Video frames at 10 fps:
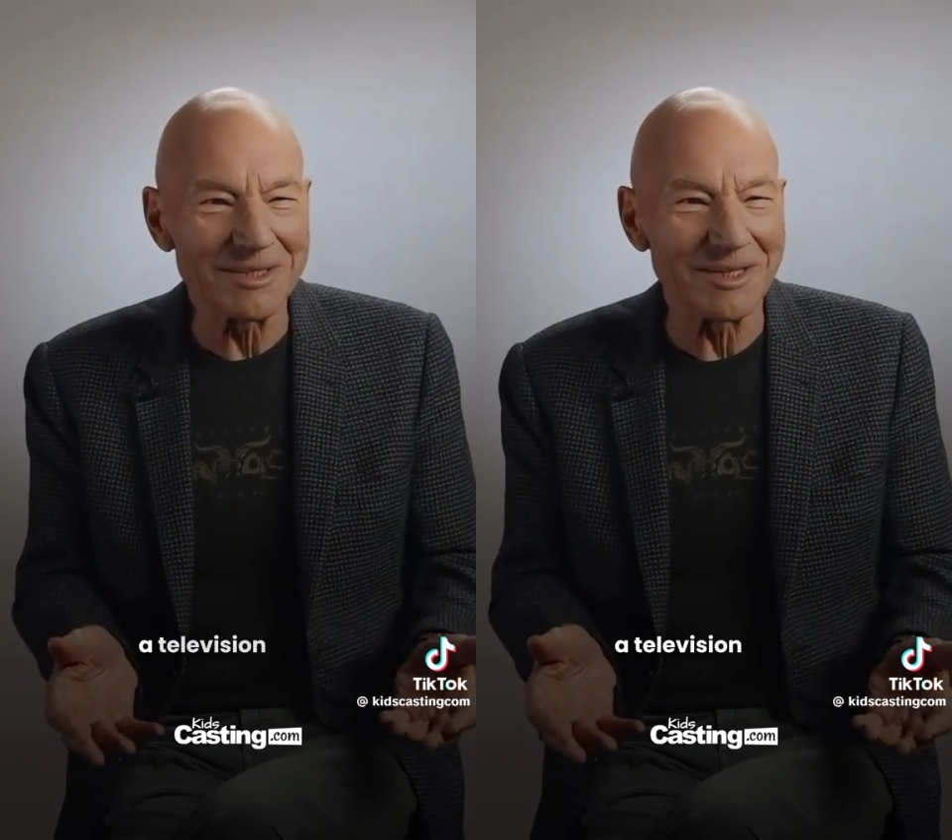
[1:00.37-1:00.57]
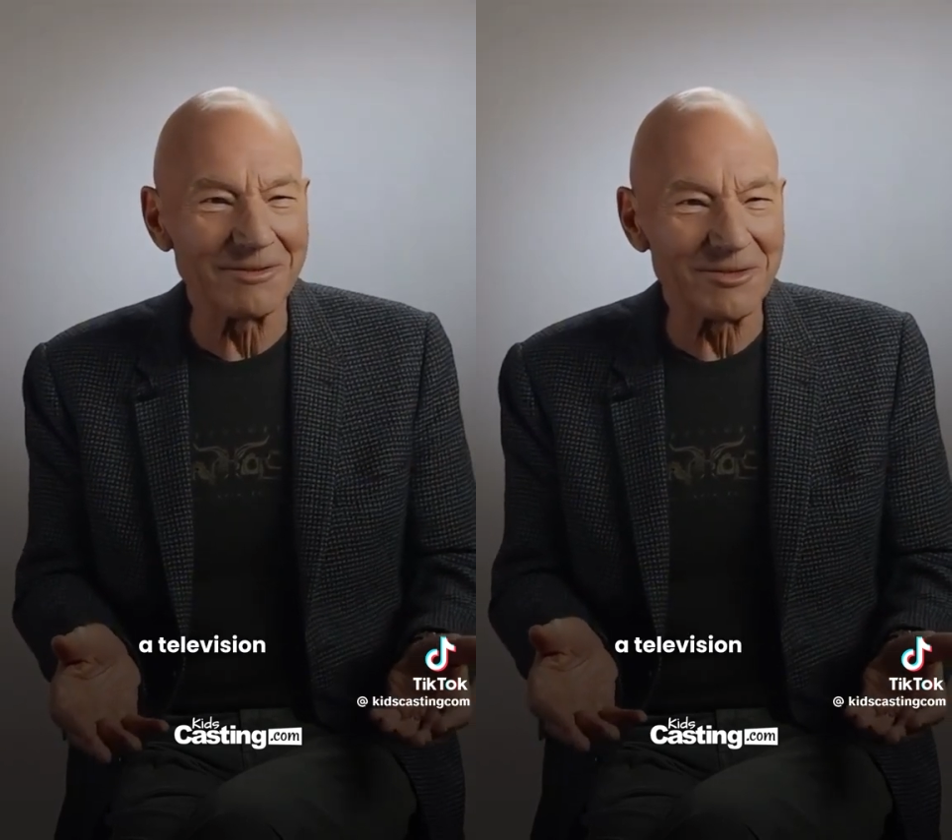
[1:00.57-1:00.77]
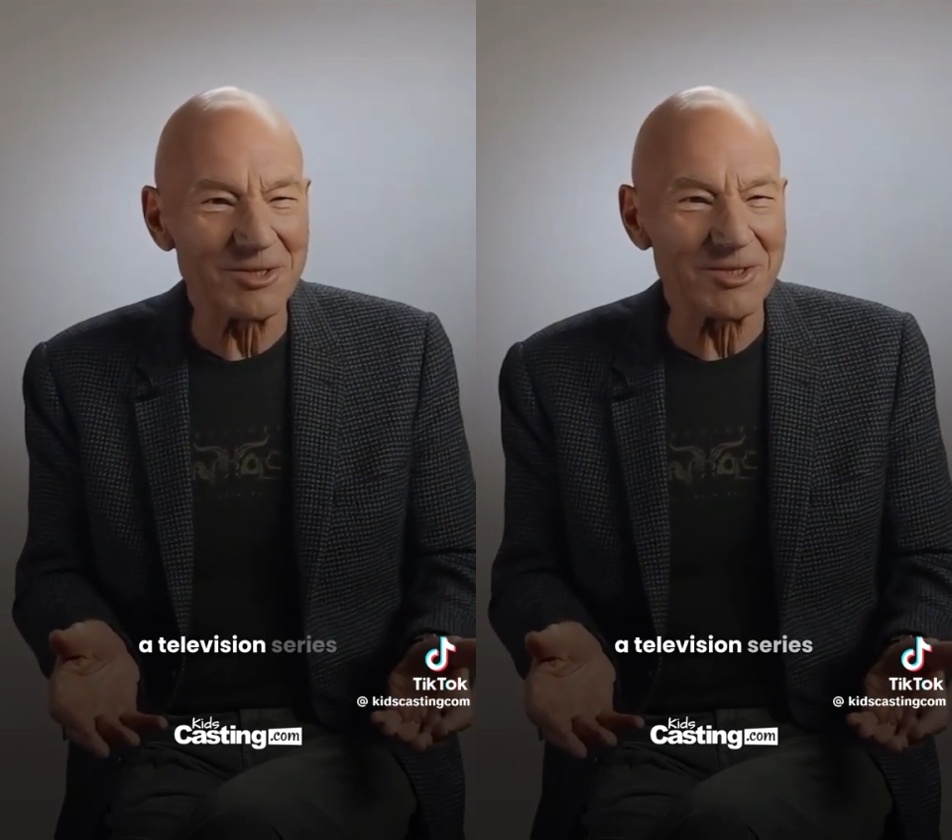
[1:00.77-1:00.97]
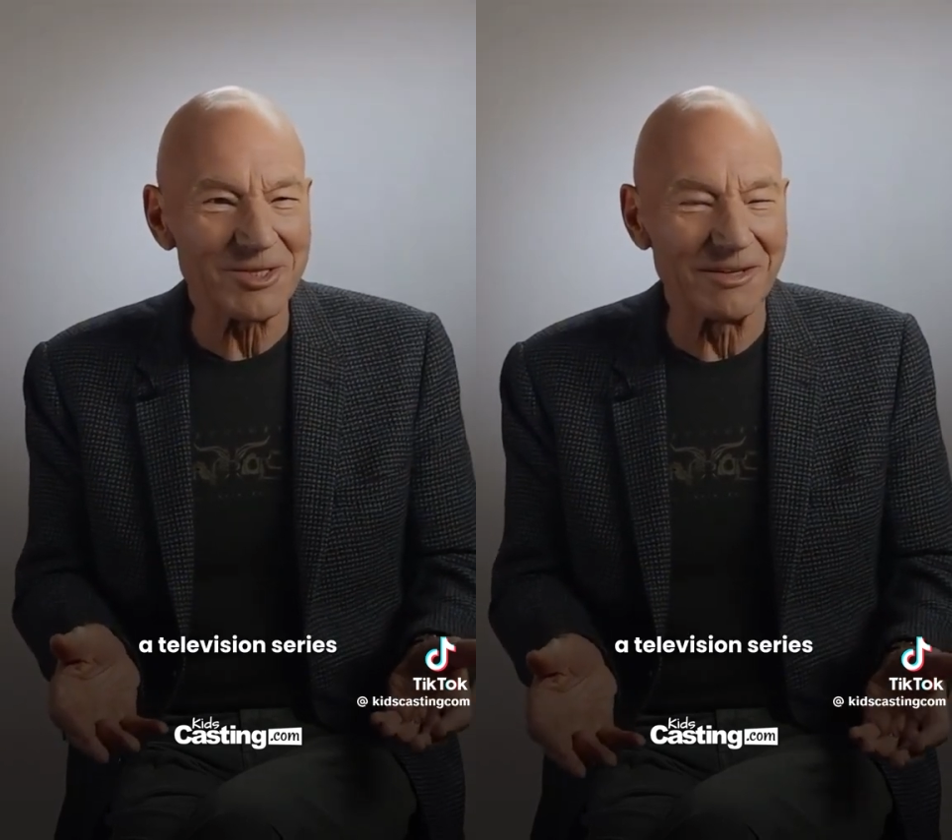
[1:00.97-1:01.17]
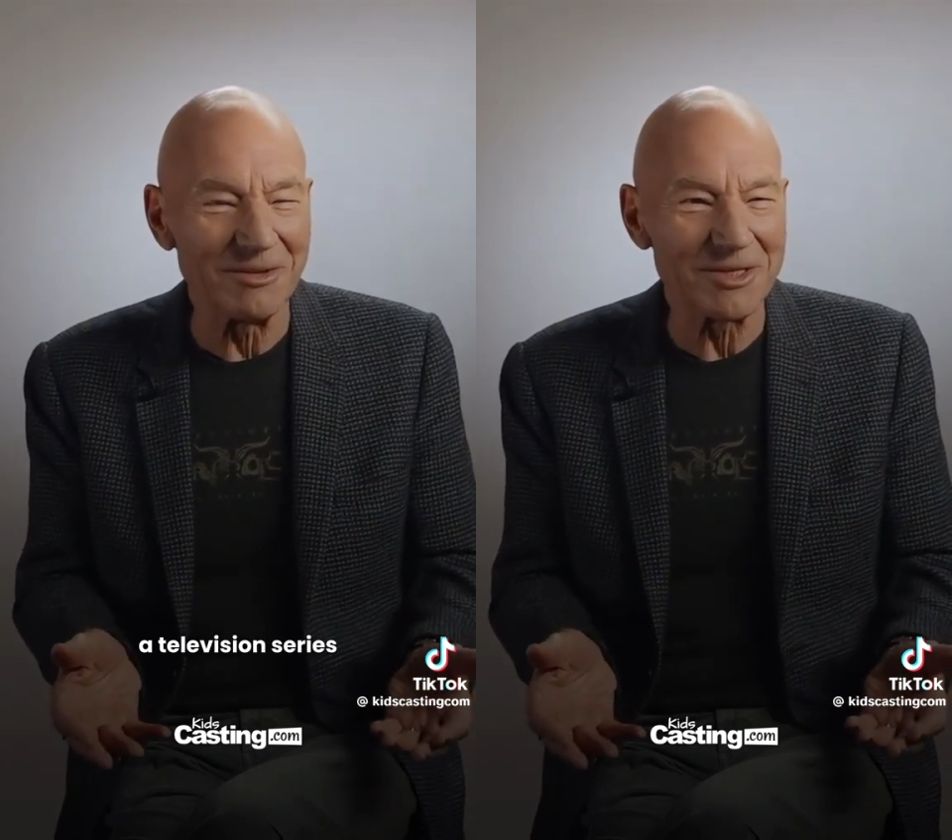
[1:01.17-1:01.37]
television
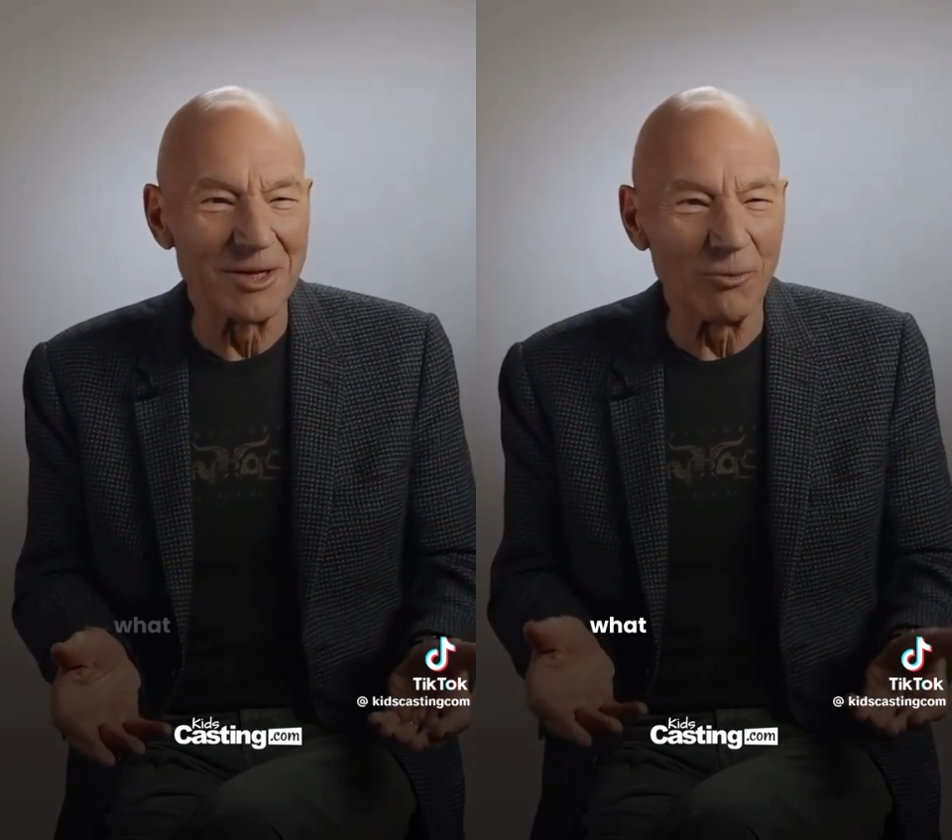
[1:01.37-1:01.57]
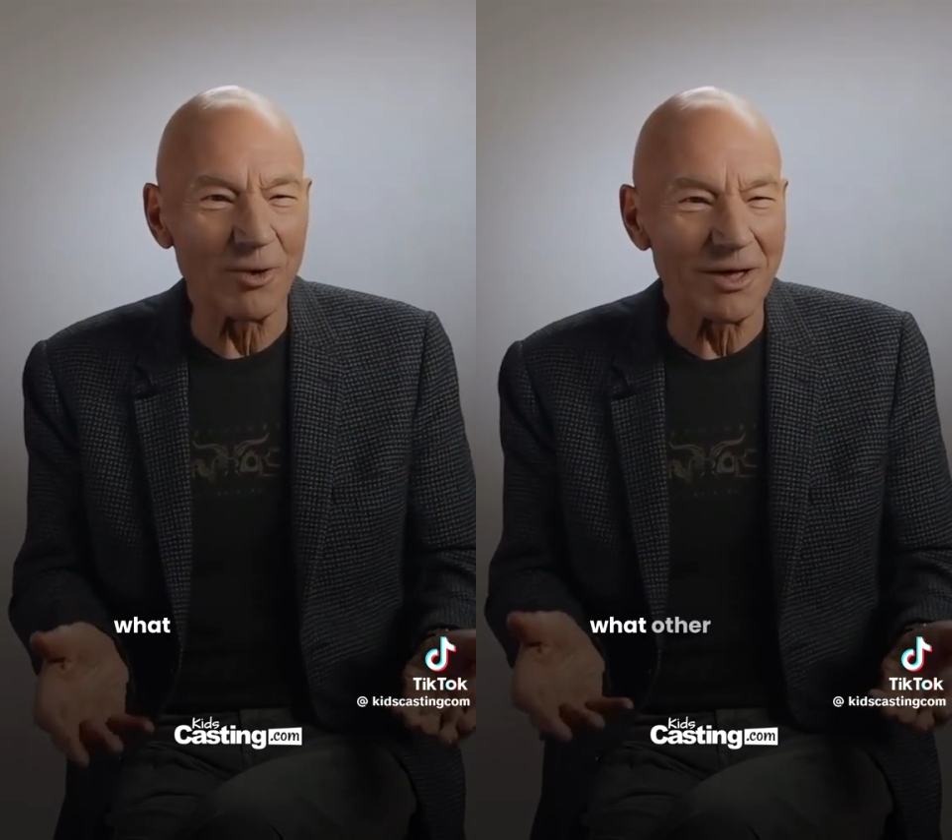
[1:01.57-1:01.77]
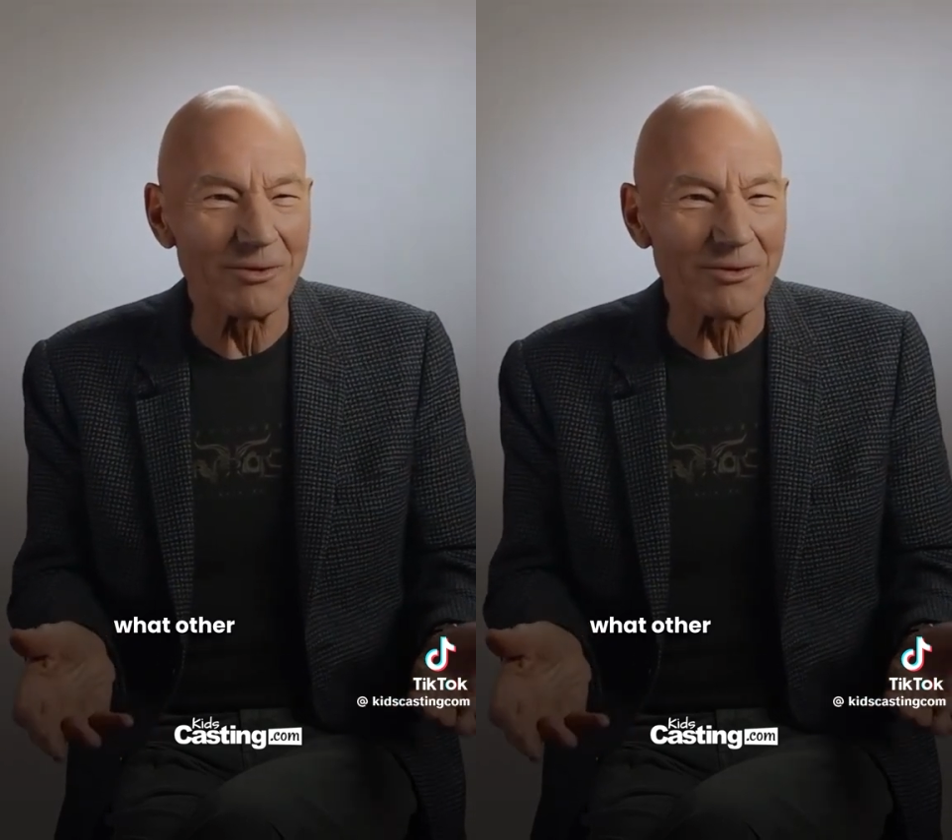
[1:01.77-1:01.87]
series. What other